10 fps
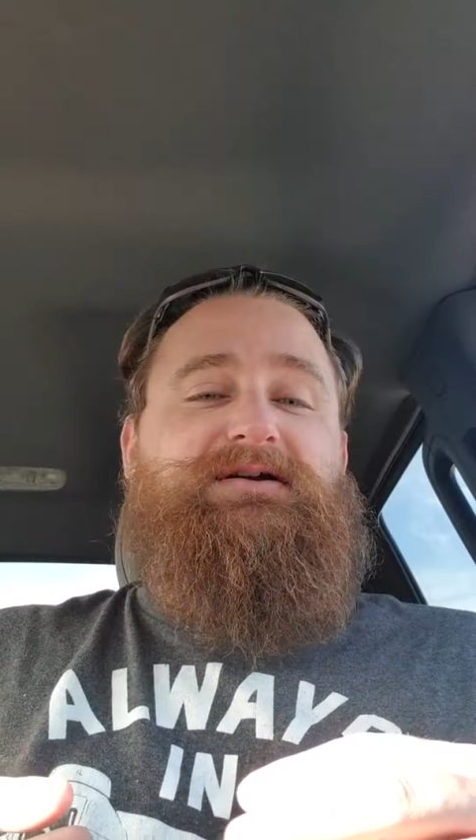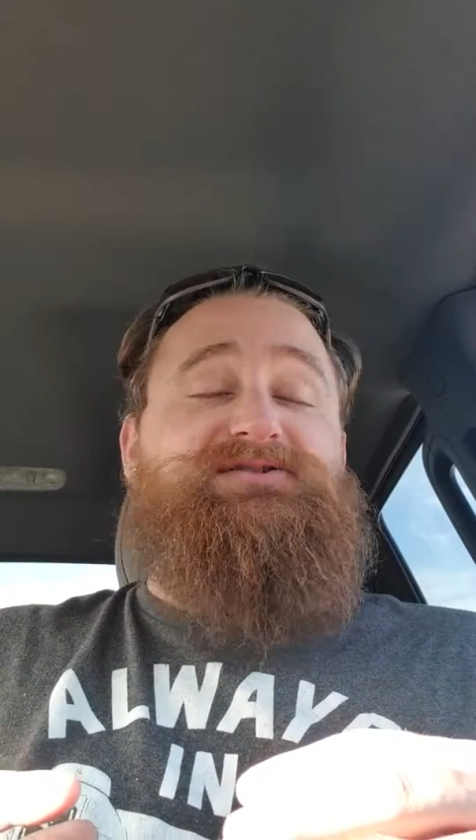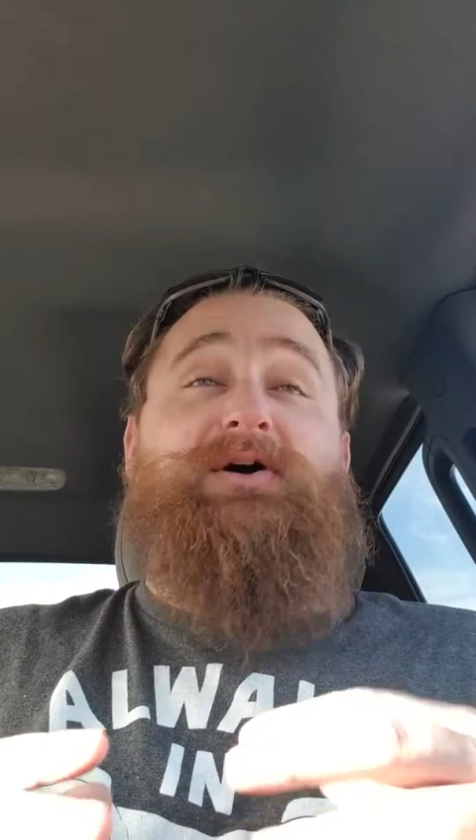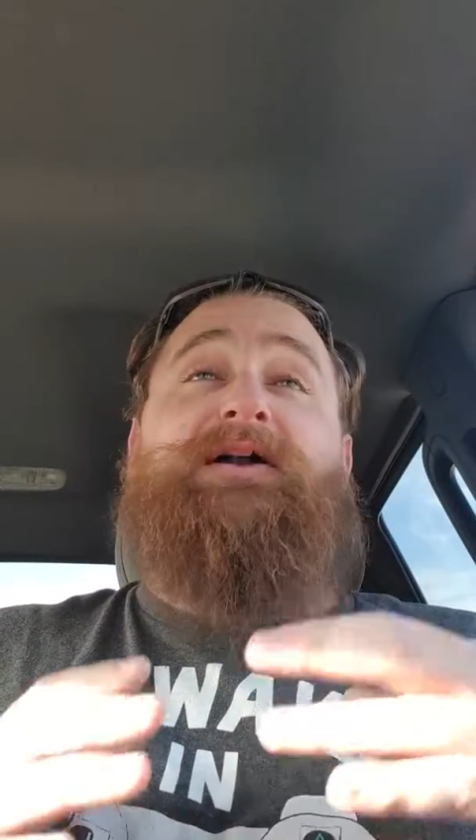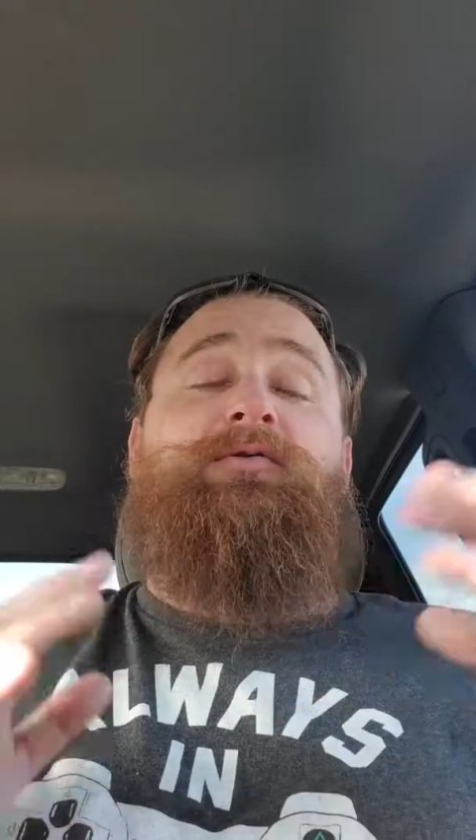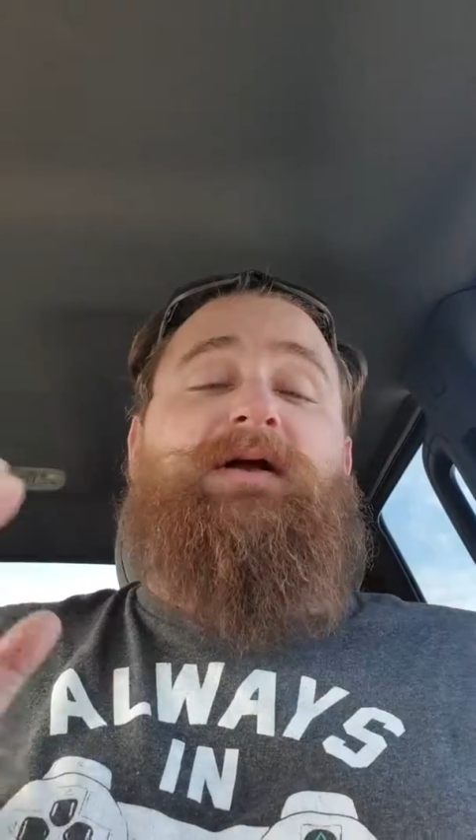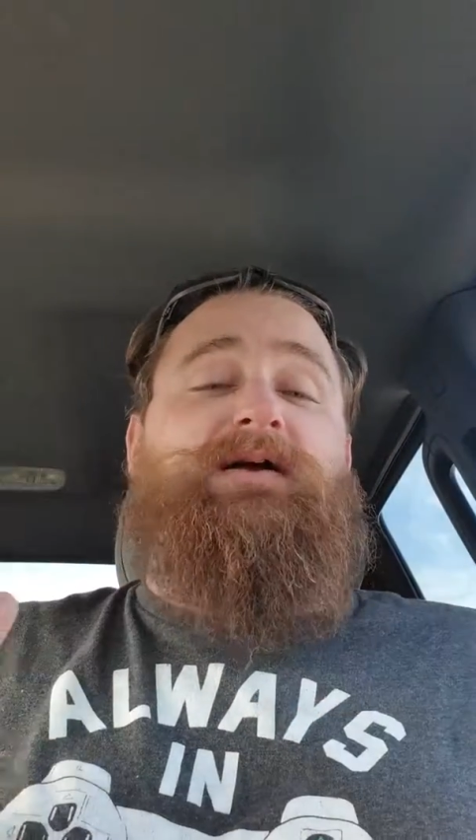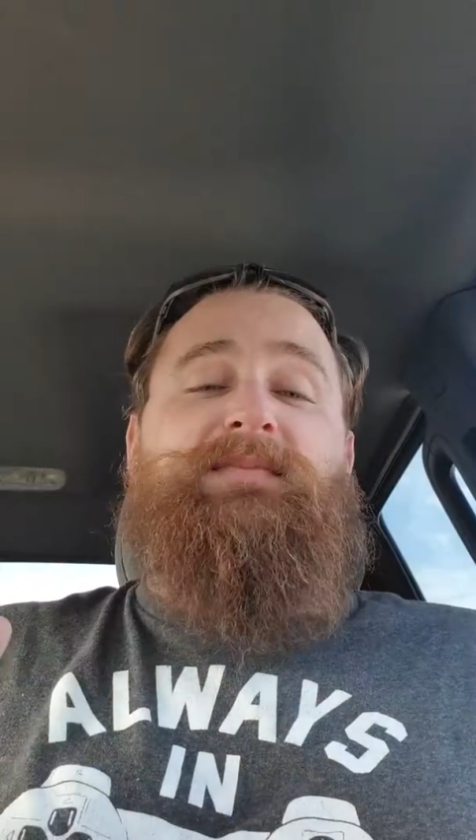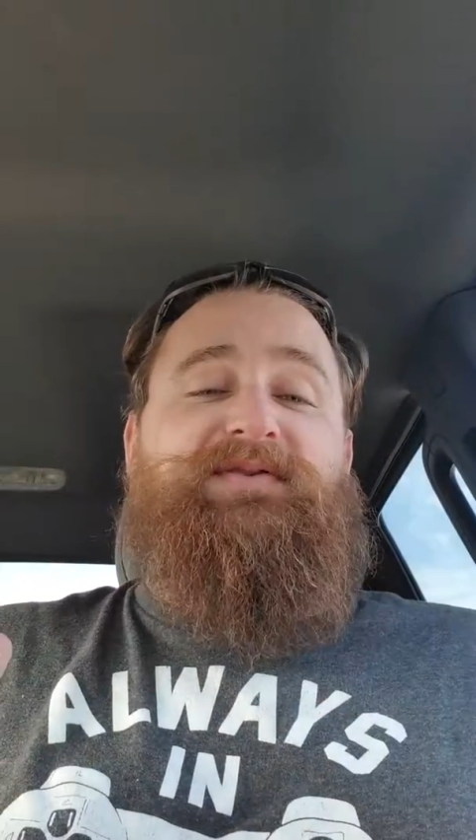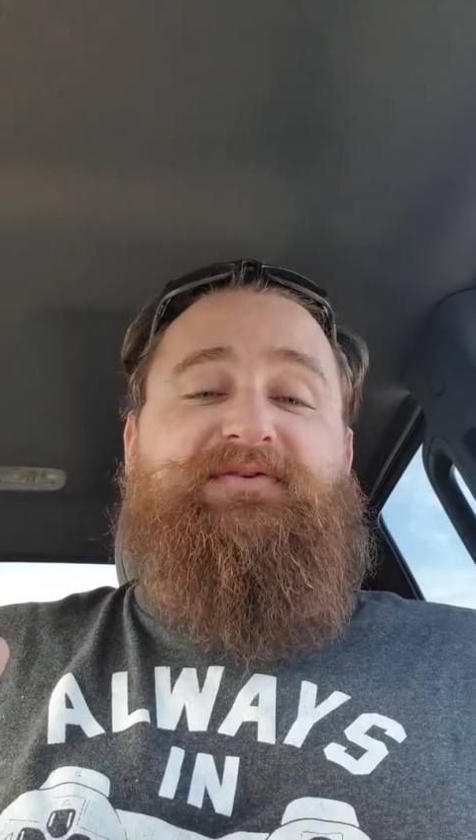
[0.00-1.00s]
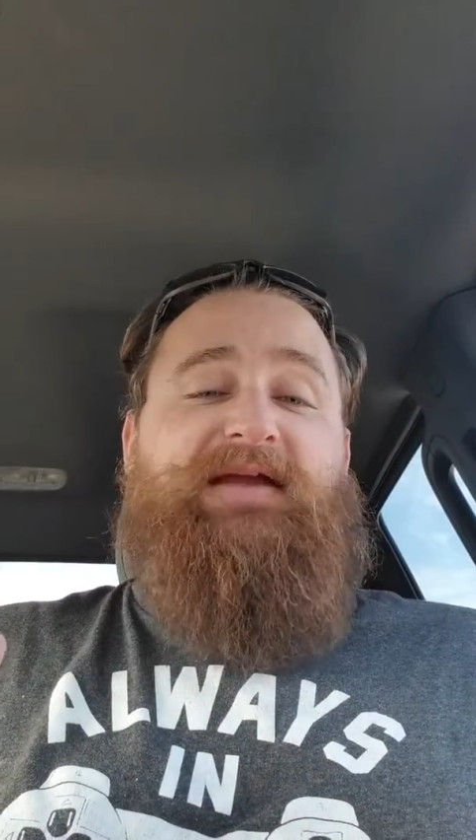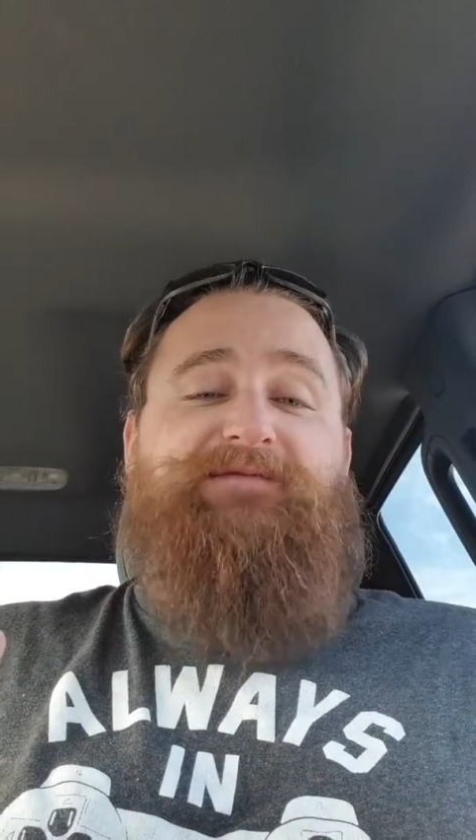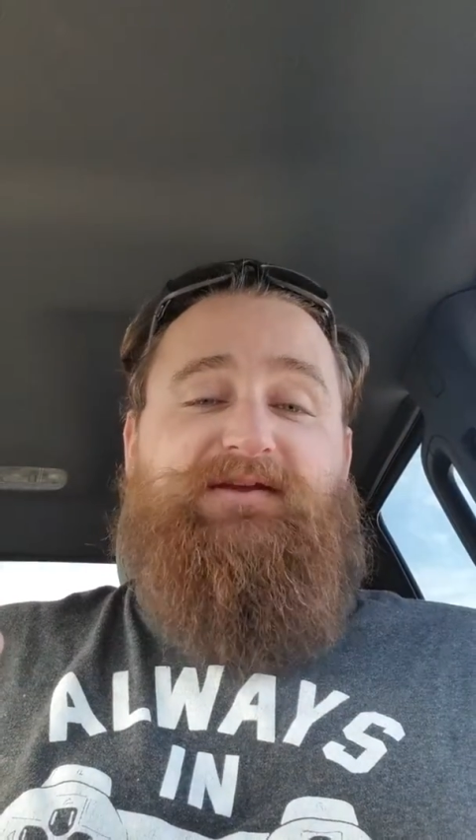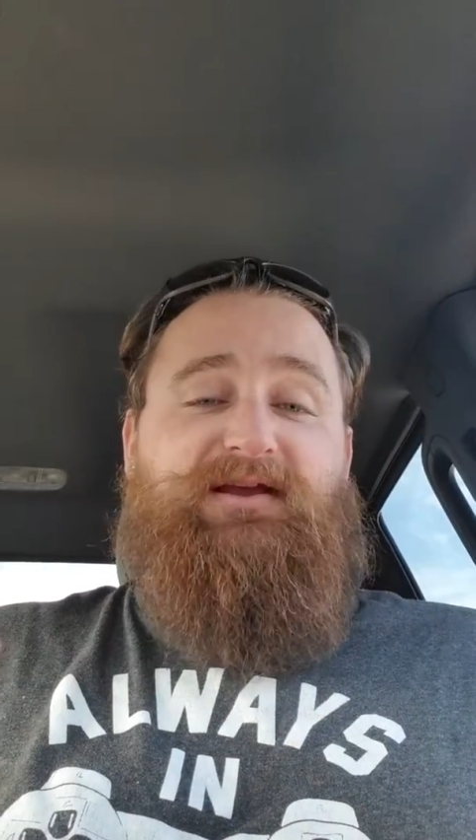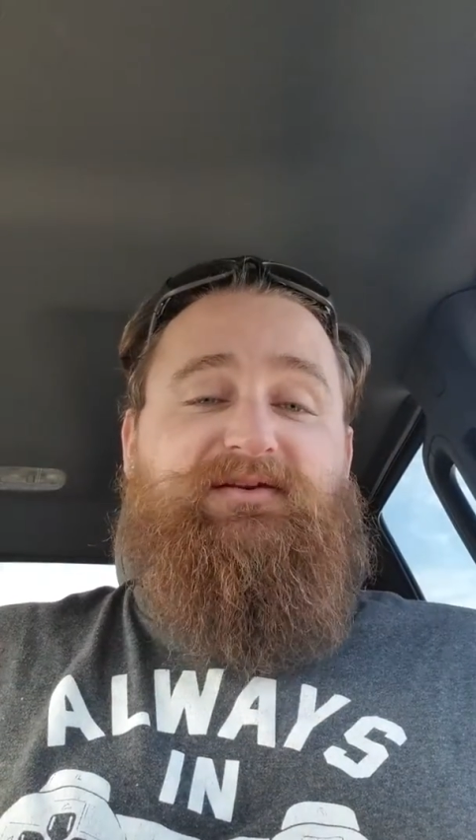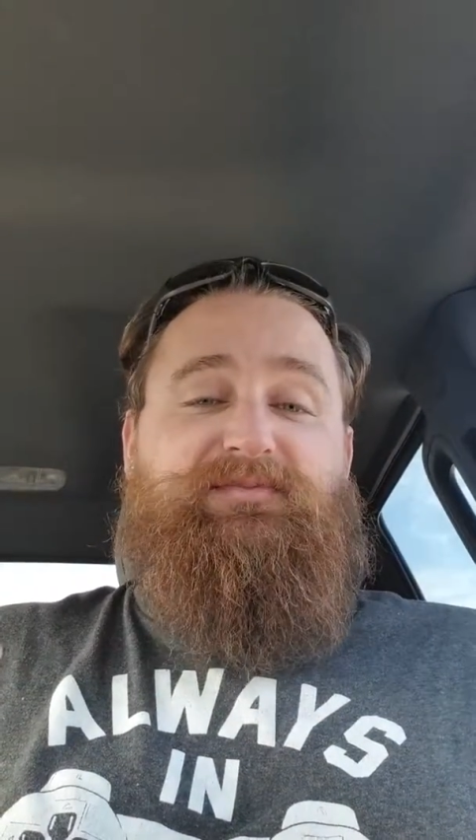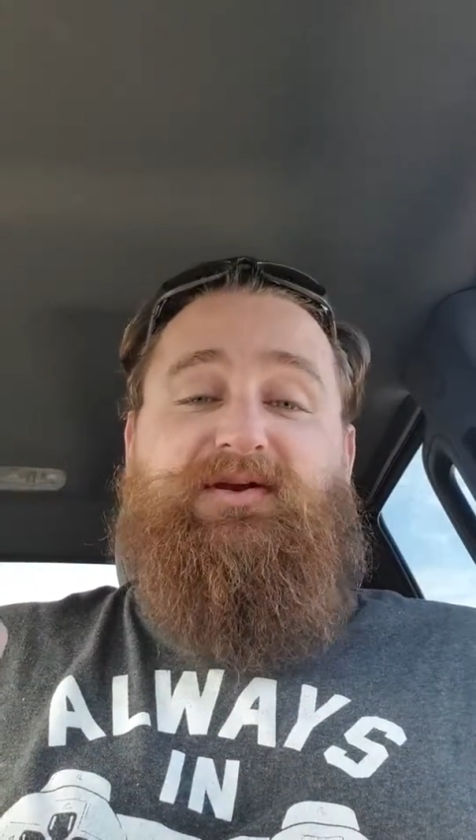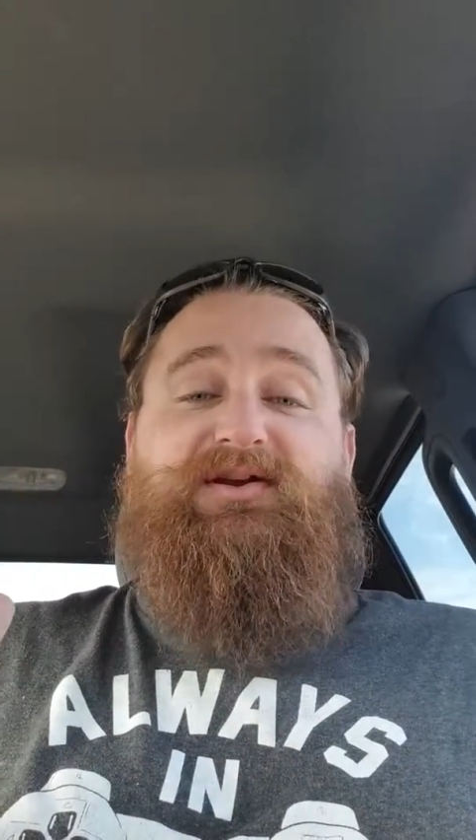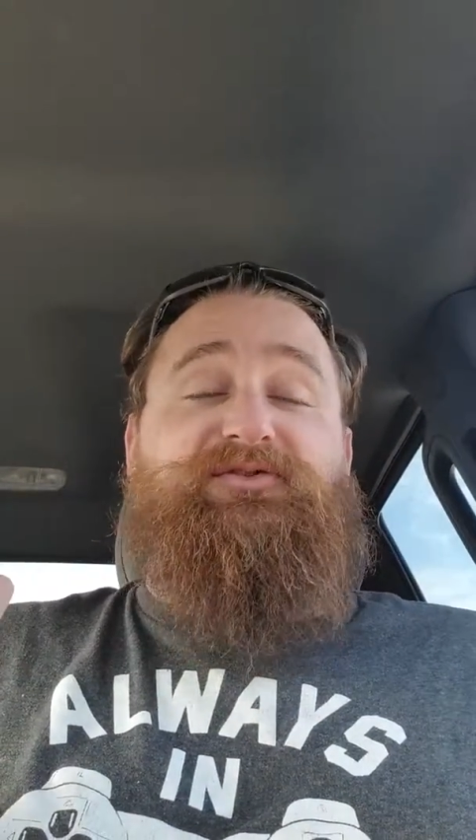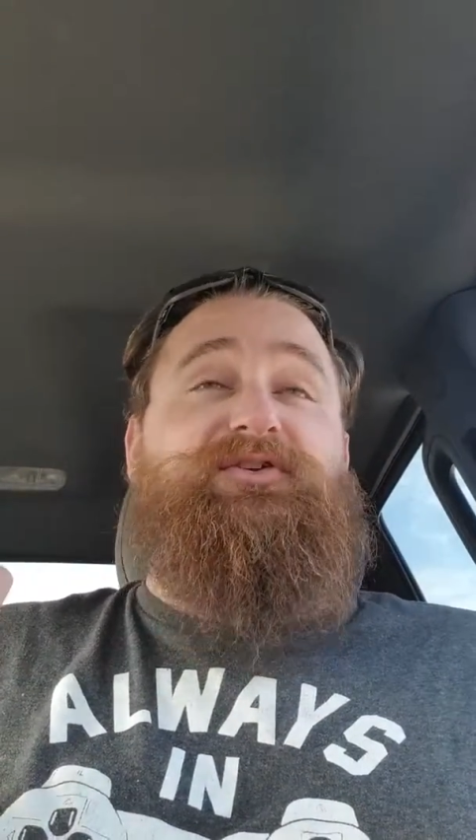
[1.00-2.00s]
So I don't recommend this game for kids
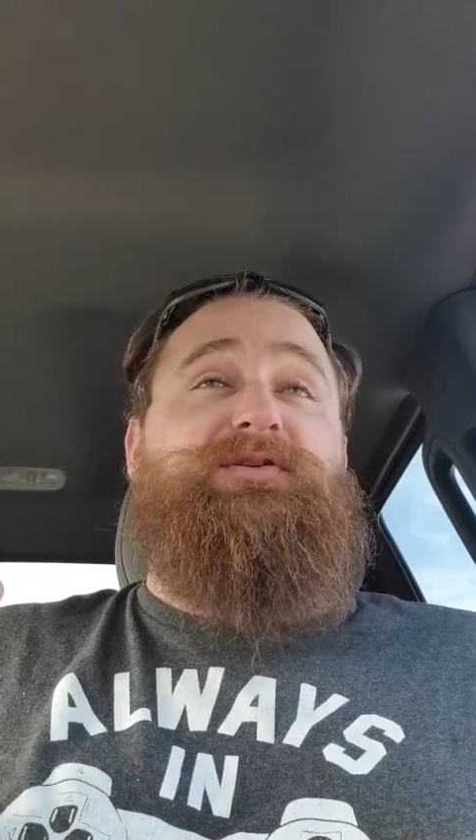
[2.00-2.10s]
because the